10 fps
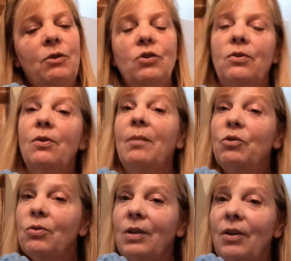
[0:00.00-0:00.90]
you do, I'm
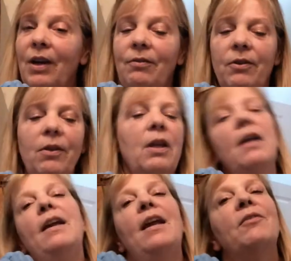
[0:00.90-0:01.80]
truly grateful
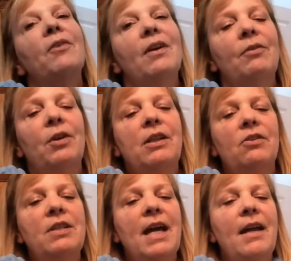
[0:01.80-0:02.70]
and forever in
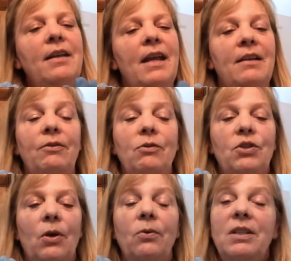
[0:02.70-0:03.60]
your debt. And if you
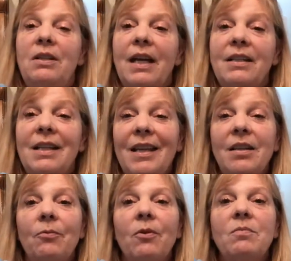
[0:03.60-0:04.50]
don't, you'd like to get
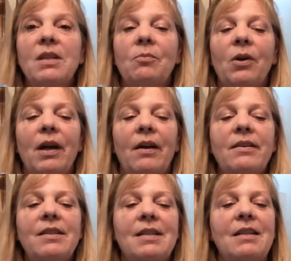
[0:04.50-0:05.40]
them from somewhere
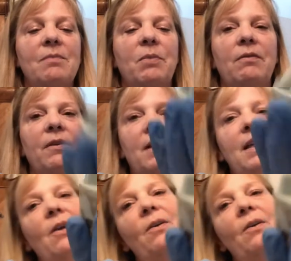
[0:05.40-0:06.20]
else, that's perfectly